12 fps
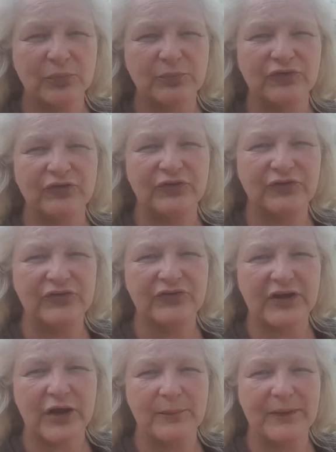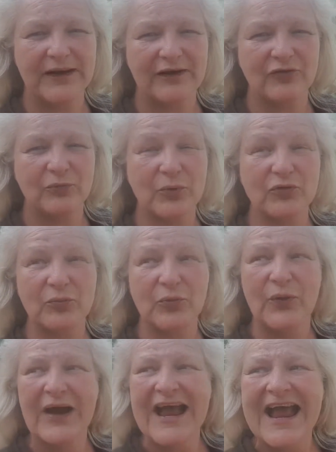opportunity to come in here as
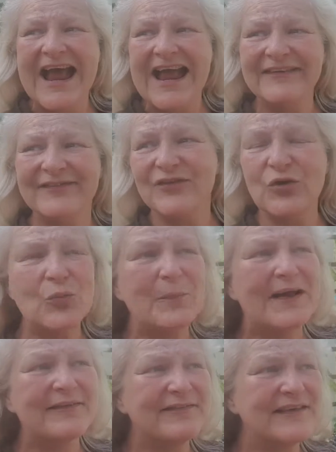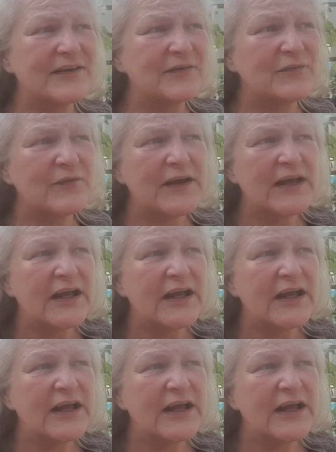possible. It's not massive.